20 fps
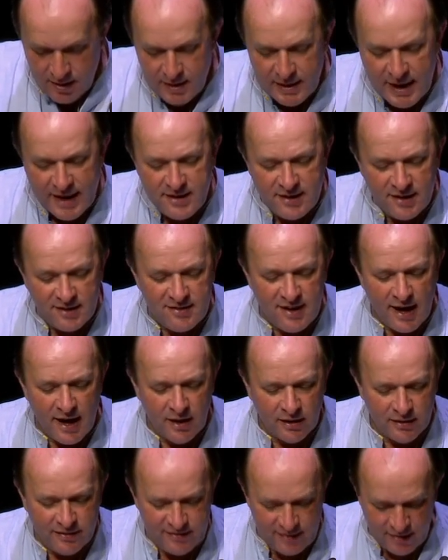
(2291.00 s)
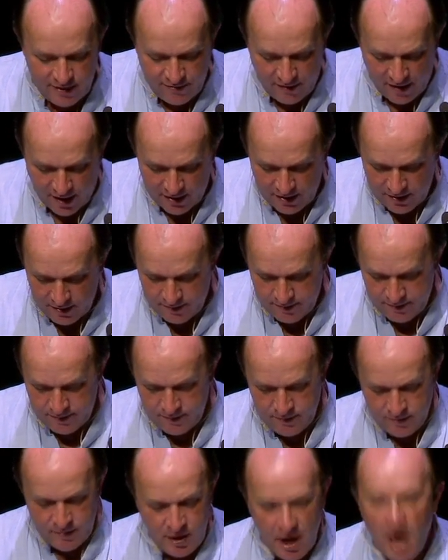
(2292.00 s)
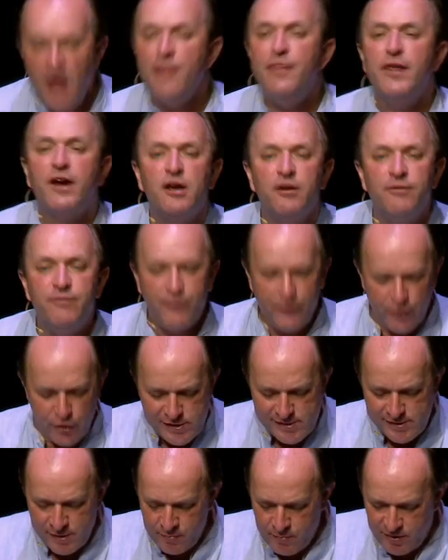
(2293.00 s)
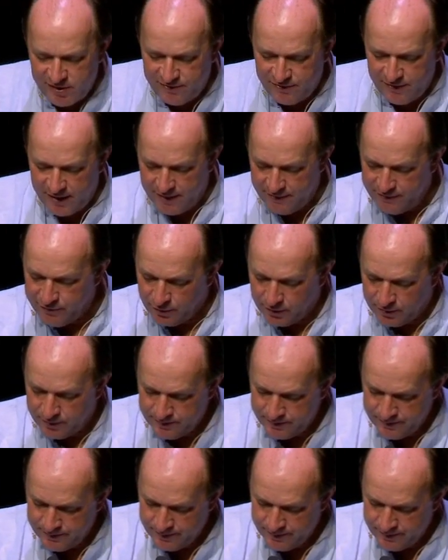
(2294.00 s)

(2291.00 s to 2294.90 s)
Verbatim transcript: Lady Sale is at the front. The confusion was fearful.